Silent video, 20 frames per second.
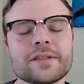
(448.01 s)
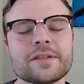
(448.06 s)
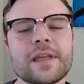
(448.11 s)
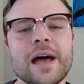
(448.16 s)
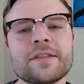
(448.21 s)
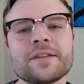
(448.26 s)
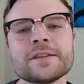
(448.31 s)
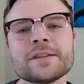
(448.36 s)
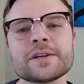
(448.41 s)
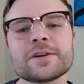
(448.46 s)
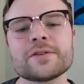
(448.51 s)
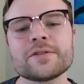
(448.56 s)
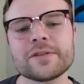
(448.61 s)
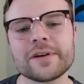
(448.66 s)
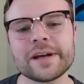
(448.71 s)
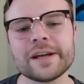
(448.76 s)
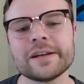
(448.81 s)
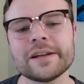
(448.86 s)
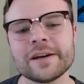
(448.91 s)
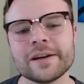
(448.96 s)
I think the
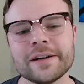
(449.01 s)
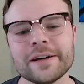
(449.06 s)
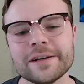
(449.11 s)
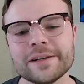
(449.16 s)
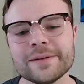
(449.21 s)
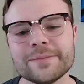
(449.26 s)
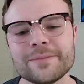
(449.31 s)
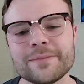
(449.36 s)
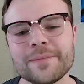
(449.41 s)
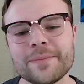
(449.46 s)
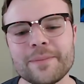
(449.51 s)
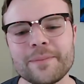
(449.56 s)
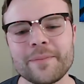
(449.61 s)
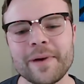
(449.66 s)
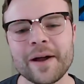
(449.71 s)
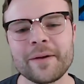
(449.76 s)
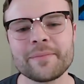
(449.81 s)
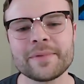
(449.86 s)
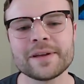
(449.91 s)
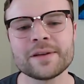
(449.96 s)
Great Hunt
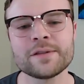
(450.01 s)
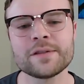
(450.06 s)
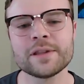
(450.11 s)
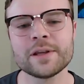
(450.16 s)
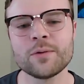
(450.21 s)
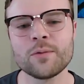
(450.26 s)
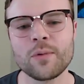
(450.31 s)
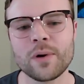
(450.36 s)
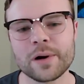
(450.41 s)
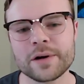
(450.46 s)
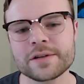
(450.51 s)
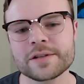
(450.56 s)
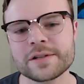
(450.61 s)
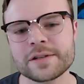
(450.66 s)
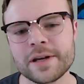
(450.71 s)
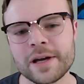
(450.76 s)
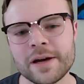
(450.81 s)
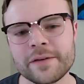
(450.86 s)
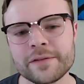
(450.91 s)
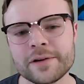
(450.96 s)
might be the worst
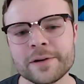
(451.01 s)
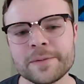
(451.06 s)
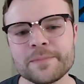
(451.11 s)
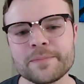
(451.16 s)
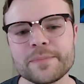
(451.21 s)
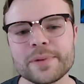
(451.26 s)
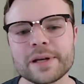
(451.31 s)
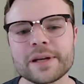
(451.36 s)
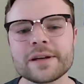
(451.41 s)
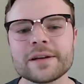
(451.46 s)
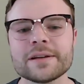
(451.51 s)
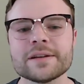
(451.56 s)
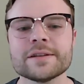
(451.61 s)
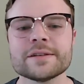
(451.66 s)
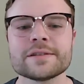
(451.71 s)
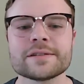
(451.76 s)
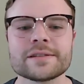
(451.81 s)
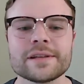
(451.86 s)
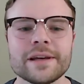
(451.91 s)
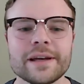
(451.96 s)
cover
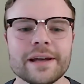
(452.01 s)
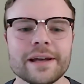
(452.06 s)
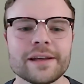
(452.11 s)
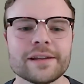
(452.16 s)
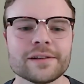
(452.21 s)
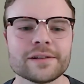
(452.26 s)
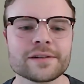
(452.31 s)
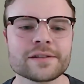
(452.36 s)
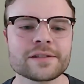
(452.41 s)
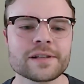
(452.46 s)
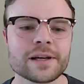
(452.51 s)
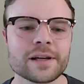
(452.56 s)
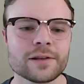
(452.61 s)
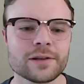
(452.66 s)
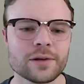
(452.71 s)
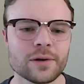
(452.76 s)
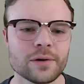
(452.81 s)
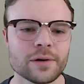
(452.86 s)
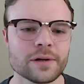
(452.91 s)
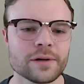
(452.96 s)
because it looks like
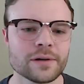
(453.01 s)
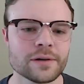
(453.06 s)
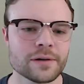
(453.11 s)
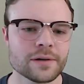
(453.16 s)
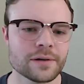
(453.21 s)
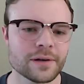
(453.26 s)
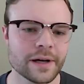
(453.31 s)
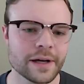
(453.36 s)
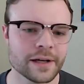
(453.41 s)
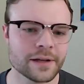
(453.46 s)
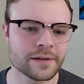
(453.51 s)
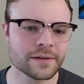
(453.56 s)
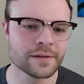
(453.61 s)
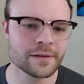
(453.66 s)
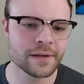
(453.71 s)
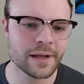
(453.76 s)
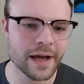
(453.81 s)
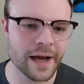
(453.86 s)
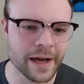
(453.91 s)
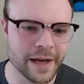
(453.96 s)
Loial
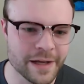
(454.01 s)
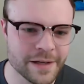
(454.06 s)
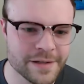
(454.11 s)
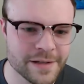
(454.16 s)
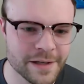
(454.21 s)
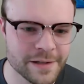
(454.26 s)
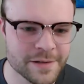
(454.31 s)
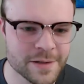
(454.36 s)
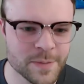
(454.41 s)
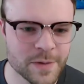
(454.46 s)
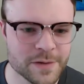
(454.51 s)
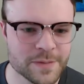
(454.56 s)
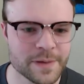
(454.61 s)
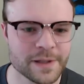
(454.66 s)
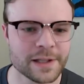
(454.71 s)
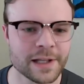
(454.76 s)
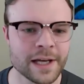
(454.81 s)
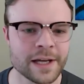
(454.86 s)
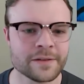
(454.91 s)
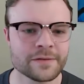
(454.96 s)
and I guess that's supposed to
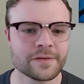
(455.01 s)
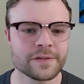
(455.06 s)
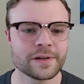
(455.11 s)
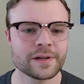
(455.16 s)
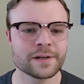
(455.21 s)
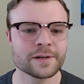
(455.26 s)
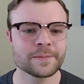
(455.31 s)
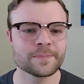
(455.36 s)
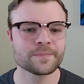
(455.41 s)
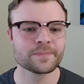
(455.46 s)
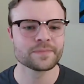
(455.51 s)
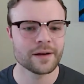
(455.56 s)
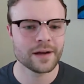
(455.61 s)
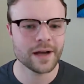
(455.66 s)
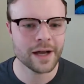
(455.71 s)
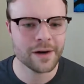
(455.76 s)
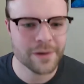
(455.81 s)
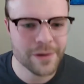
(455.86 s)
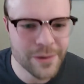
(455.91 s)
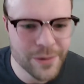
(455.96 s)
be Lanfear
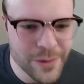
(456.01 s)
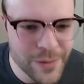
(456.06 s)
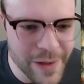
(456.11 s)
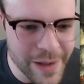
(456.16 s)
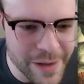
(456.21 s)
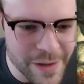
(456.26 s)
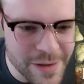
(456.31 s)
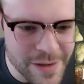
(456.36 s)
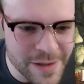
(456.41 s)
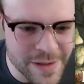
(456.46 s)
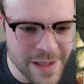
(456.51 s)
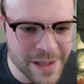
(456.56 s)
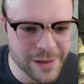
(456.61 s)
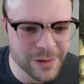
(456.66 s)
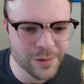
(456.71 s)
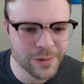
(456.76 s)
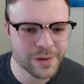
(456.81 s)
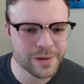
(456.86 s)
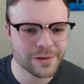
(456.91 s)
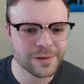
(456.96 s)
I don't know who that is. Is that
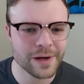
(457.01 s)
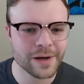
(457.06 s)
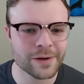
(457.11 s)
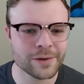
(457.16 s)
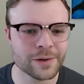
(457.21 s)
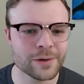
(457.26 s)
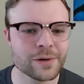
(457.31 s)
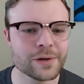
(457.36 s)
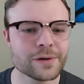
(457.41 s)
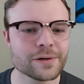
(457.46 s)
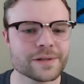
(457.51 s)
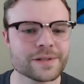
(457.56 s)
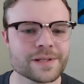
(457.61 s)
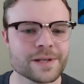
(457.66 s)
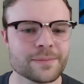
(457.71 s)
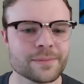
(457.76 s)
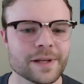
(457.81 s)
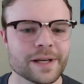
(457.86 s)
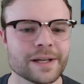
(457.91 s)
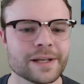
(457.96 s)
Loial? Loial and
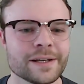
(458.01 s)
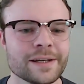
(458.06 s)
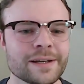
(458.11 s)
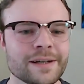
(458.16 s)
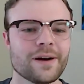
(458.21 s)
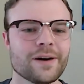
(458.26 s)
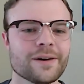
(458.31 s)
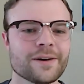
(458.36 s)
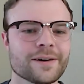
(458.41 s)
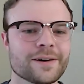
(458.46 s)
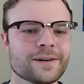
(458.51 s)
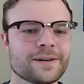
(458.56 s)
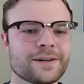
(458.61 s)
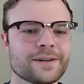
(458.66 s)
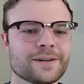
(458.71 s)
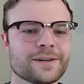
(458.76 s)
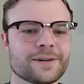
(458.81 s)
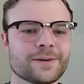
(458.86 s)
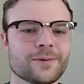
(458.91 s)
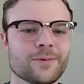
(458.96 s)
some lady
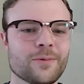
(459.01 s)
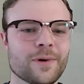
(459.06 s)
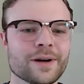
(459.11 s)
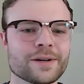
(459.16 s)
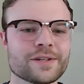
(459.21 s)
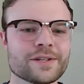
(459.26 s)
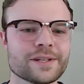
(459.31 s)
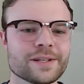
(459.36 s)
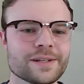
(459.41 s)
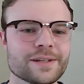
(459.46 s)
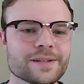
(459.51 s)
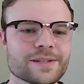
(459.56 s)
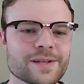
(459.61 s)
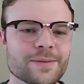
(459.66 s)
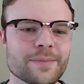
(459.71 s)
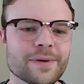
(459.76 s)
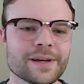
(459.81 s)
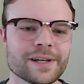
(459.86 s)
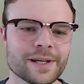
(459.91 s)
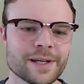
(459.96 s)
are watching
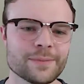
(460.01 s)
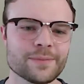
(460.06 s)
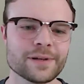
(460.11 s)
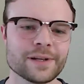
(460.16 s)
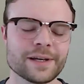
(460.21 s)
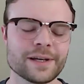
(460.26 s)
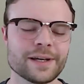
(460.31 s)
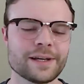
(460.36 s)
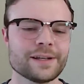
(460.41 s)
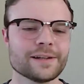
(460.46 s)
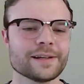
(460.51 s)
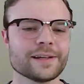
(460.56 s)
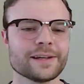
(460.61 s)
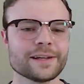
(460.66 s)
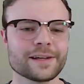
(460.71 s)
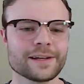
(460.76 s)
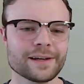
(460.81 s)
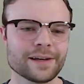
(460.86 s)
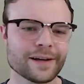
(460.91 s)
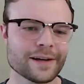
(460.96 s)
somebody play
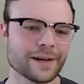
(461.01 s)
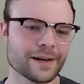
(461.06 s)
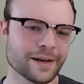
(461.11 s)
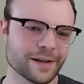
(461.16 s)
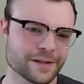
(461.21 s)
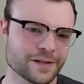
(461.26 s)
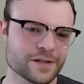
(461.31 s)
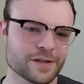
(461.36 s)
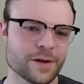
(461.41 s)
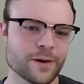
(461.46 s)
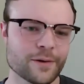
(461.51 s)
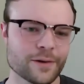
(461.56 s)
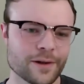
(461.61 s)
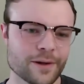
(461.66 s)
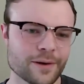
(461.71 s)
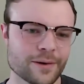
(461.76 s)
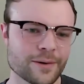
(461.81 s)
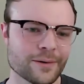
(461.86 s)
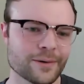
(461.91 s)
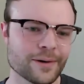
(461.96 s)
like a
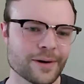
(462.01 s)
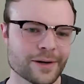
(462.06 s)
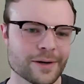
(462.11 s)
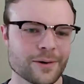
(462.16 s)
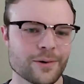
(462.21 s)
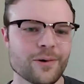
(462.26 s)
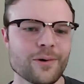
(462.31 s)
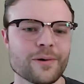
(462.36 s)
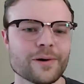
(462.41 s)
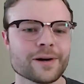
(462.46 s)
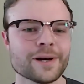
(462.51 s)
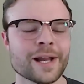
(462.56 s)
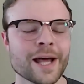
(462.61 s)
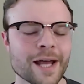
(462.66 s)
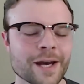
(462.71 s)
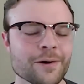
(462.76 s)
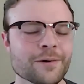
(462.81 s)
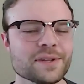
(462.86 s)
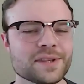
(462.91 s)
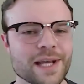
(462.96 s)
solo on a horn. I
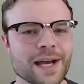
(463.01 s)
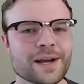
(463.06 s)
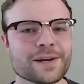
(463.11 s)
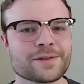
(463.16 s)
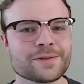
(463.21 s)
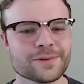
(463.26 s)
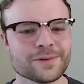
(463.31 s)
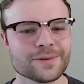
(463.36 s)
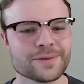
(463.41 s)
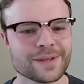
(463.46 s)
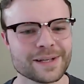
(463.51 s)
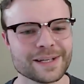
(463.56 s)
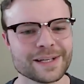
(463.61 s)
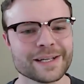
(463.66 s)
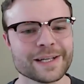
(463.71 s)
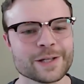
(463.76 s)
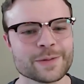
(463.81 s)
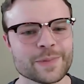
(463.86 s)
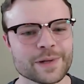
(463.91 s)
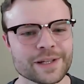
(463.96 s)
know what the actual thing
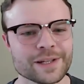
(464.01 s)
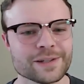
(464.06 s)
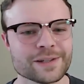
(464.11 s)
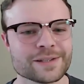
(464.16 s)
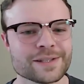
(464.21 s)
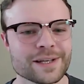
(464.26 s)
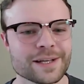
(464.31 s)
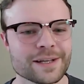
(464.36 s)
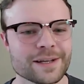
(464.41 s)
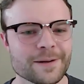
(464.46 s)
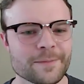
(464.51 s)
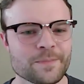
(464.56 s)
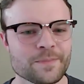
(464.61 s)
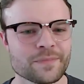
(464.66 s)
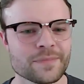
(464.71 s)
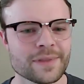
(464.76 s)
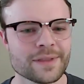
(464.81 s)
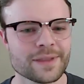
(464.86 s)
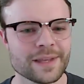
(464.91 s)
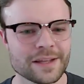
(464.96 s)
is, but it looks like
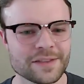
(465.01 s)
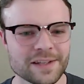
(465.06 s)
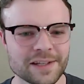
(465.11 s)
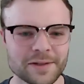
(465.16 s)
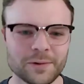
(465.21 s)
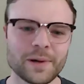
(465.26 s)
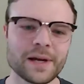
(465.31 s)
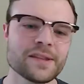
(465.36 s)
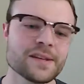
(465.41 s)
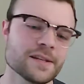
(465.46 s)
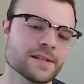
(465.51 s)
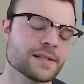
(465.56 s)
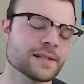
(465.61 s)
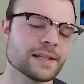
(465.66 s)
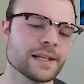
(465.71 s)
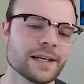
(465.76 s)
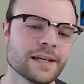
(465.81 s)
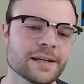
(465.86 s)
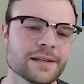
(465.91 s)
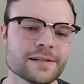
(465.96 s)
like the way that it's
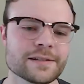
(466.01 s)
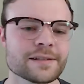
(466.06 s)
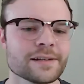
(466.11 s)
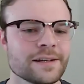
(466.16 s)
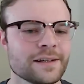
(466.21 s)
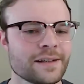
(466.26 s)
lit.